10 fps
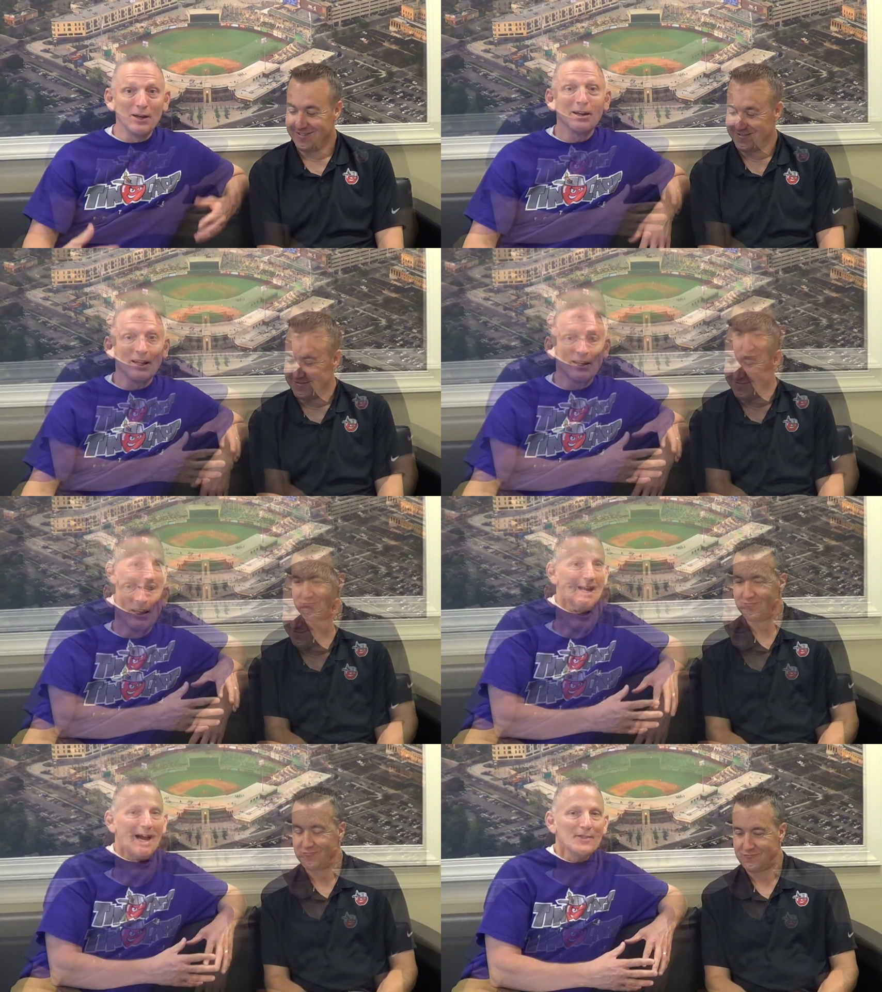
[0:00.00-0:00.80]
Speaker 1: done it.
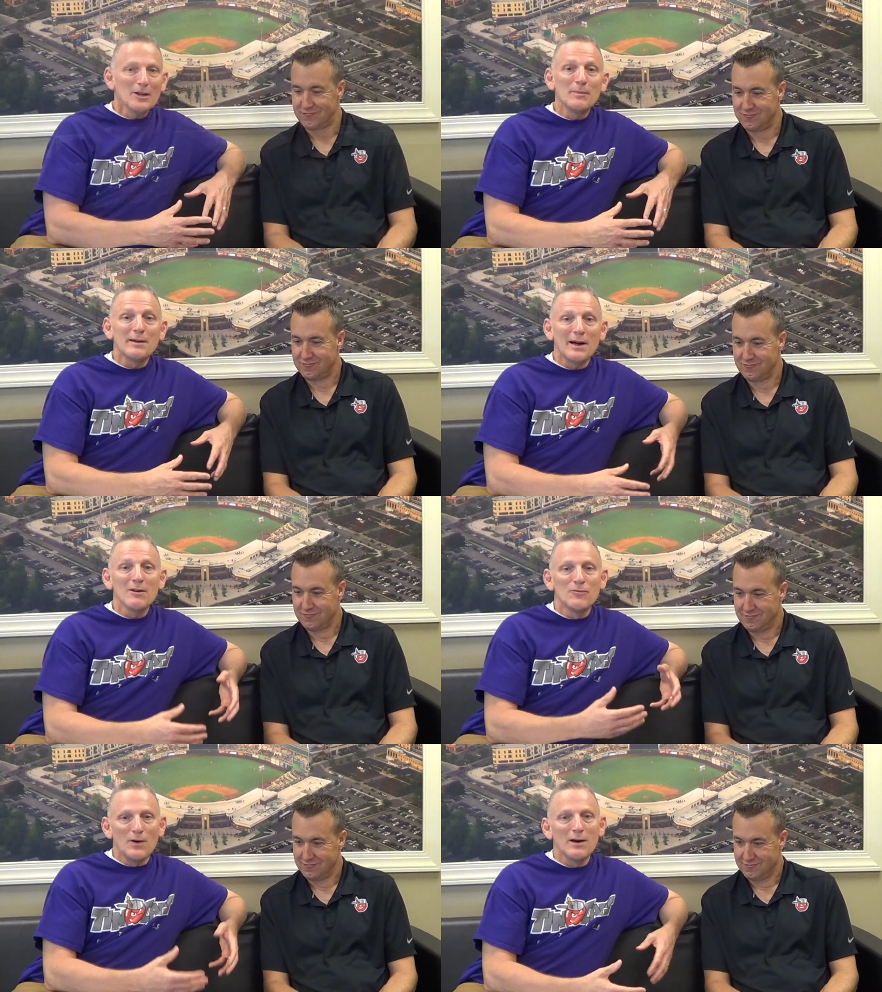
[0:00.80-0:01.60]
I thought it'd be kind
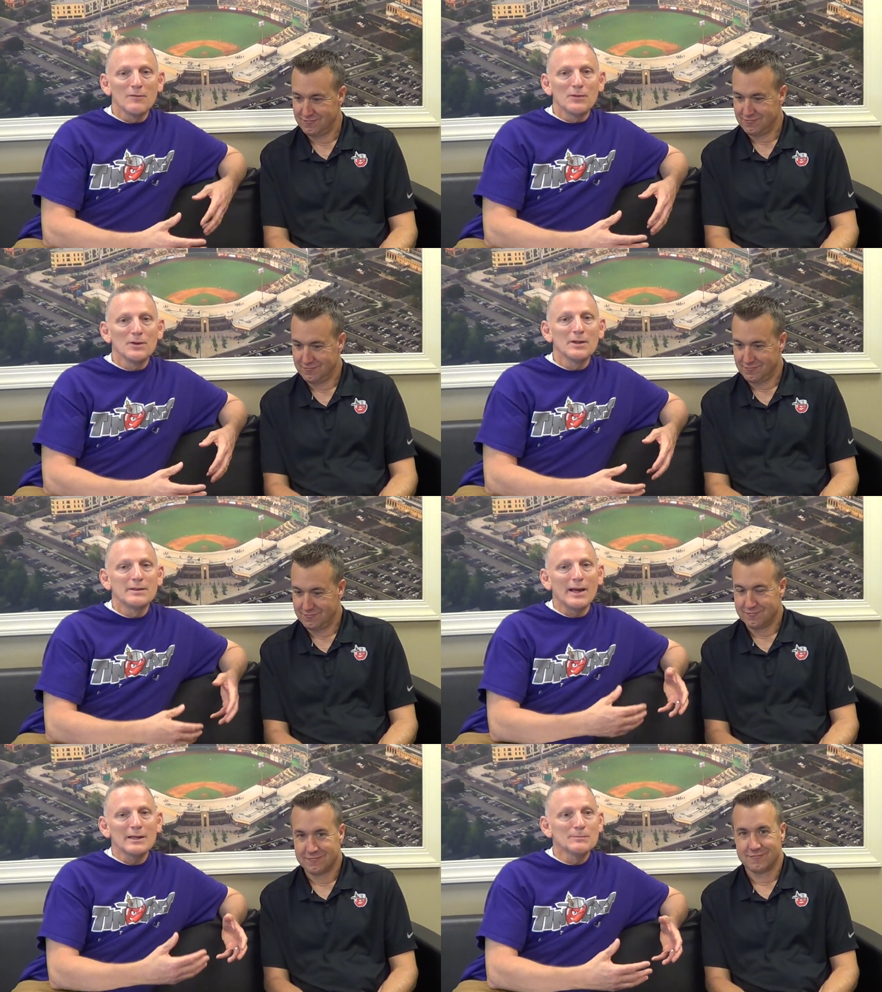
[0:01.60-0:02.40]
of fun for you to
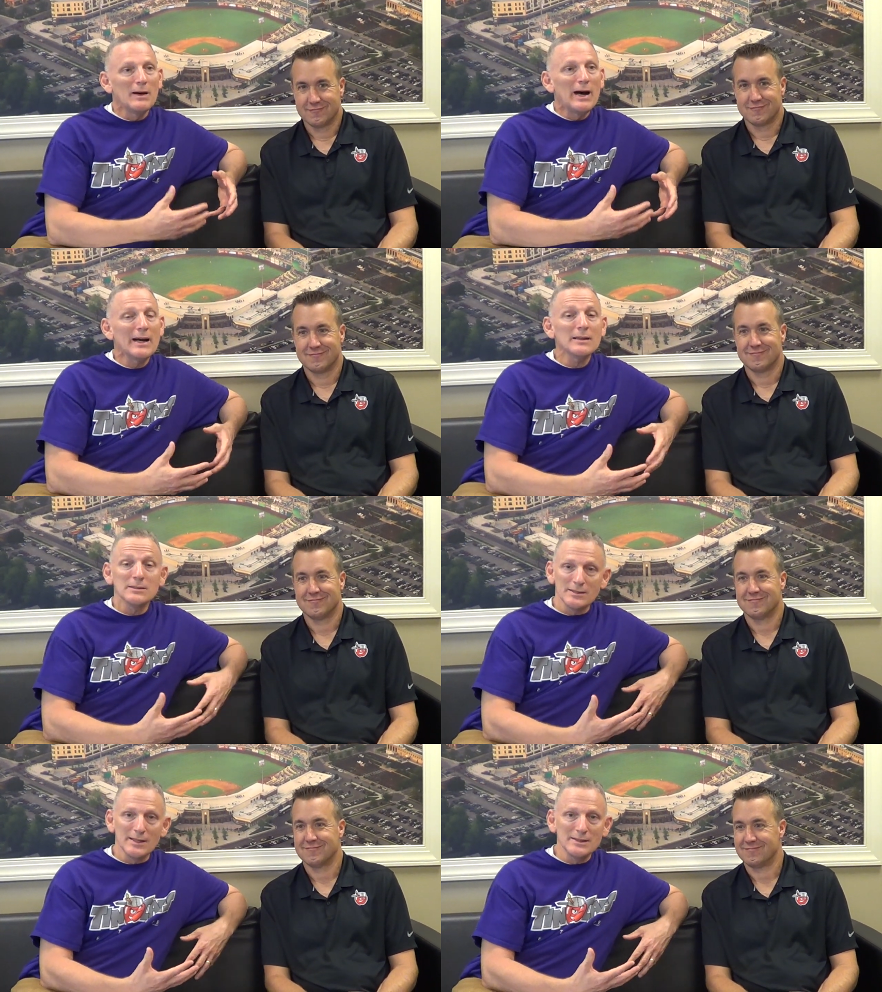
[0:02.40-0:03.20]
take us behind the
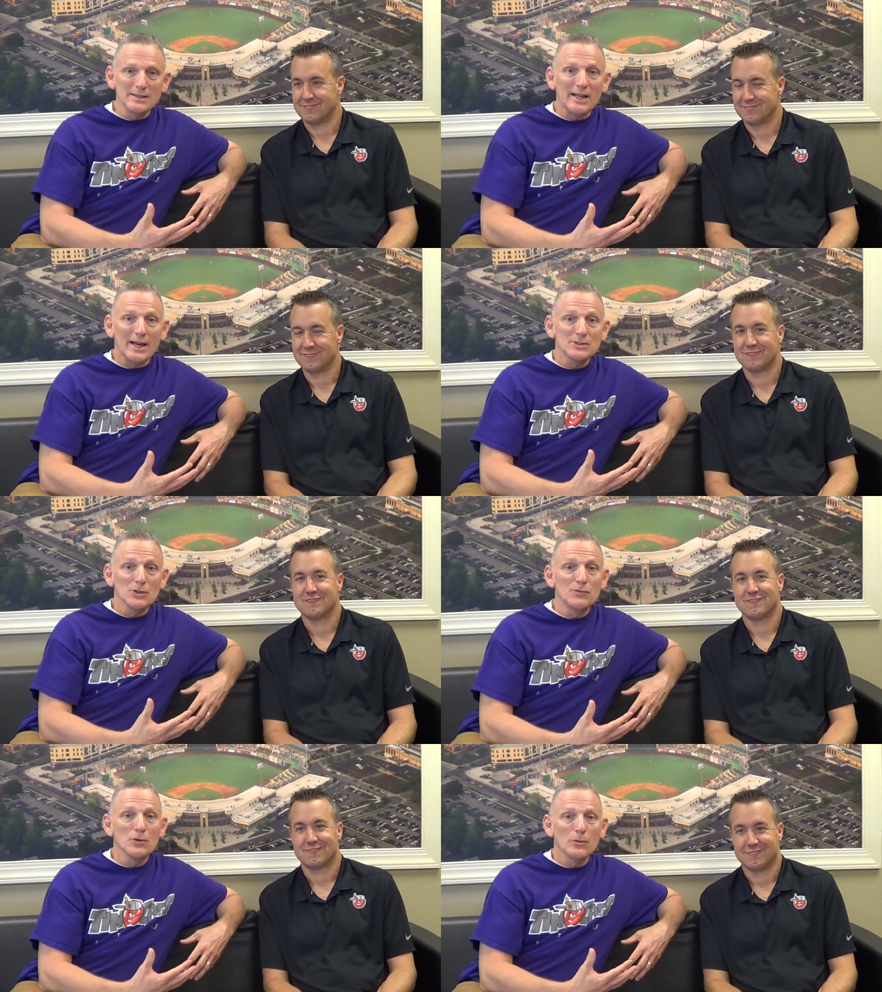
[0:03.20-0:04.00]
scenes and
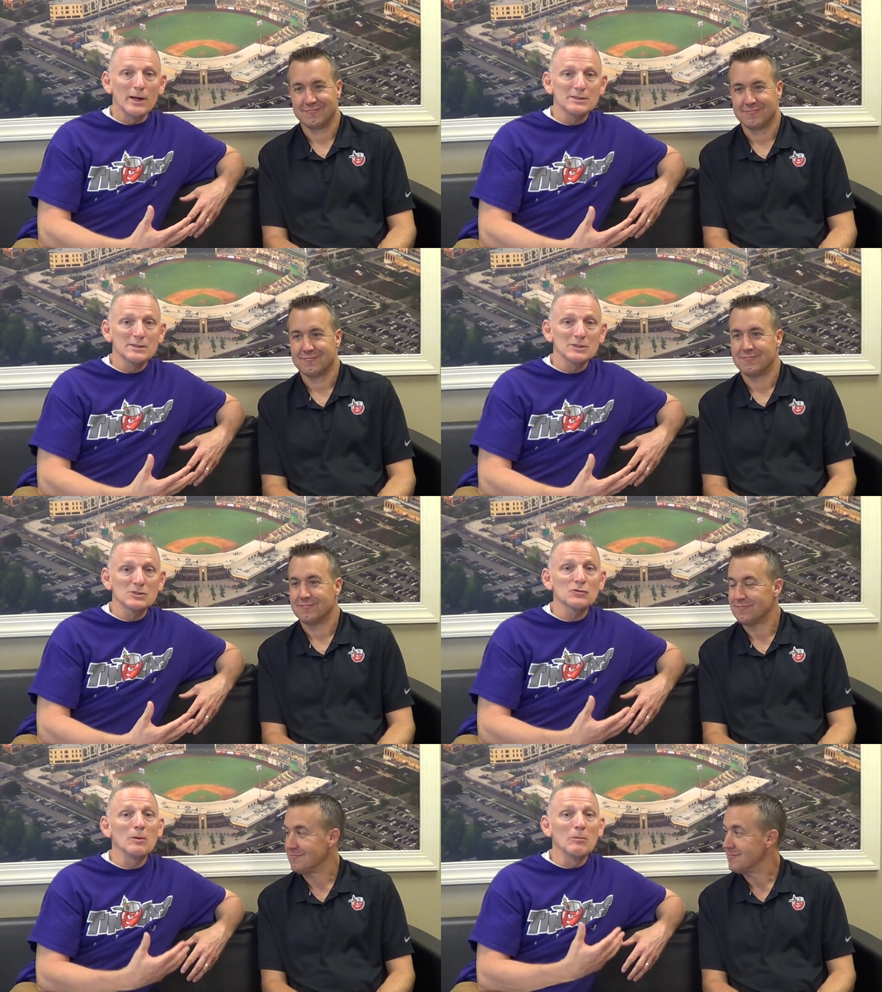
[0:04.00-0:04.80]
answer a few
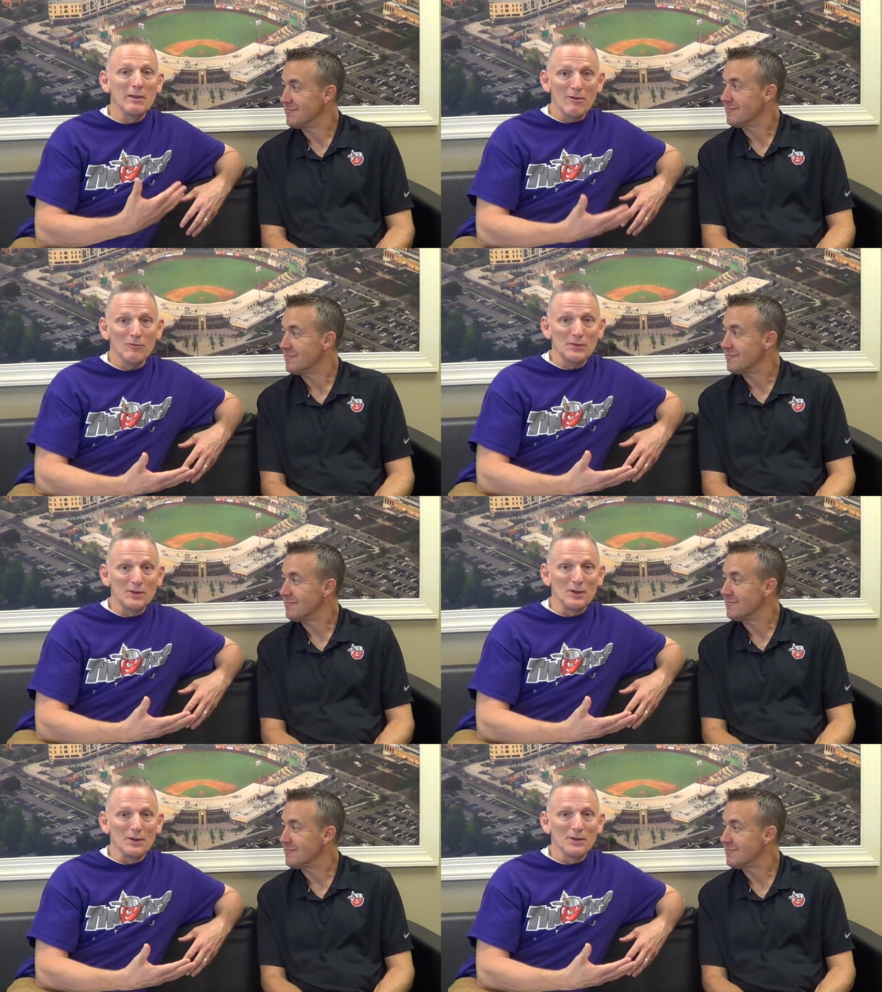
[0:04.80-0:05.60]
questions from left
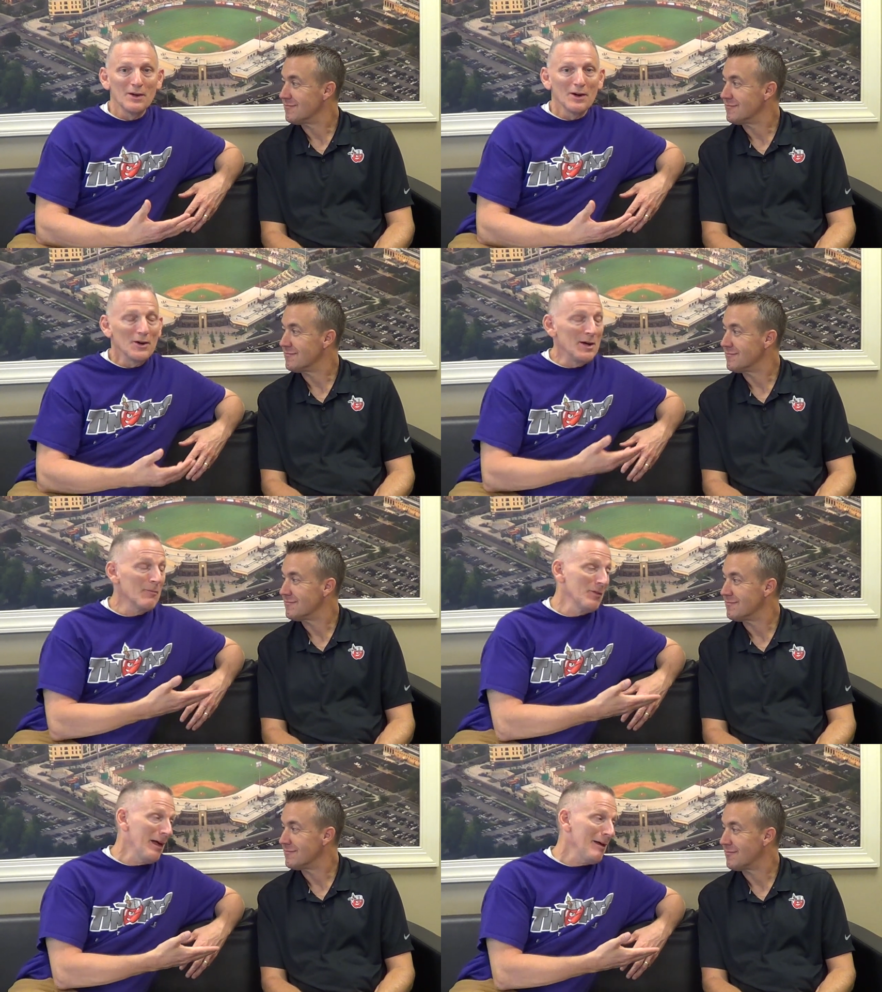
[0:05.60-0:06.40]
field. Are you
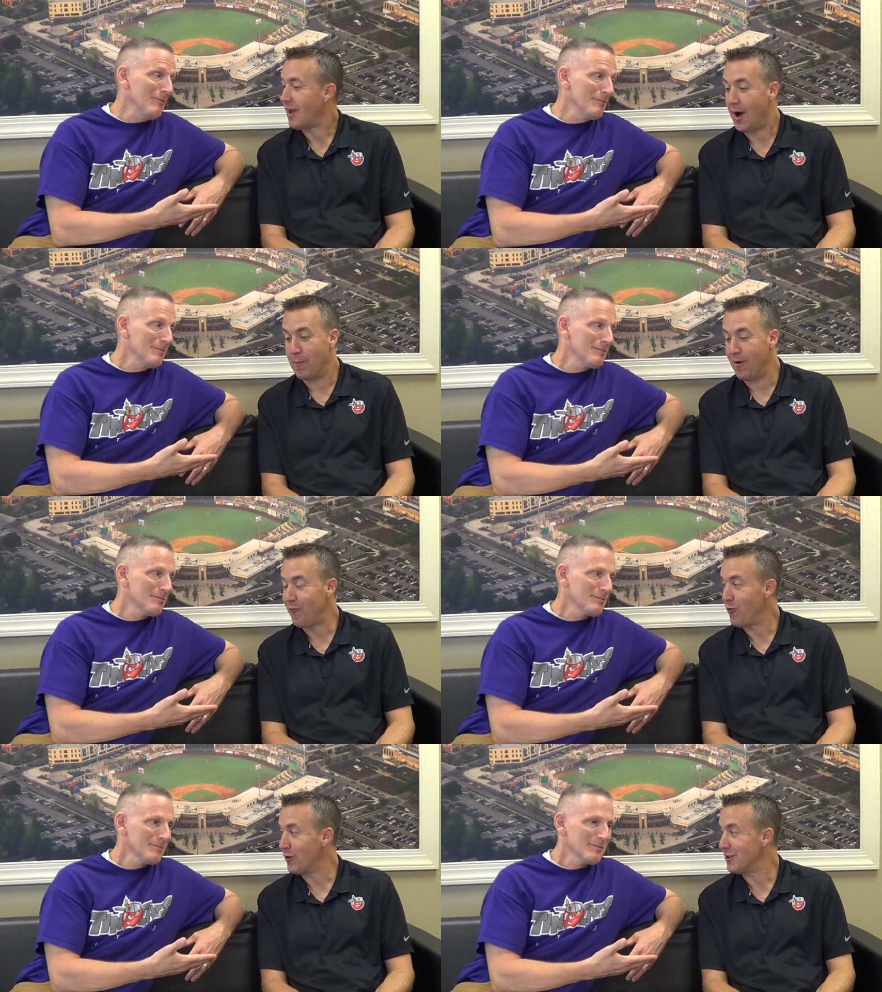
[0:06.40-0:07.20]
up for that? I'm up
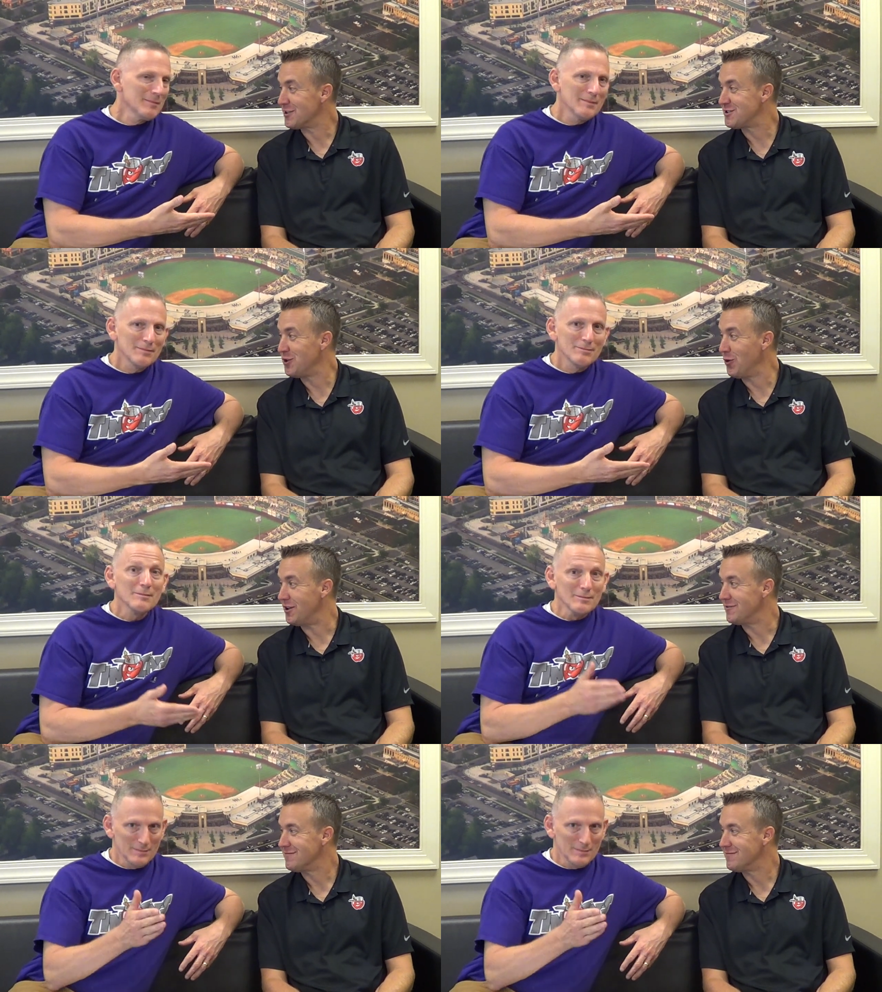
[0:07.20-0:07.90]
for it. Let's do it.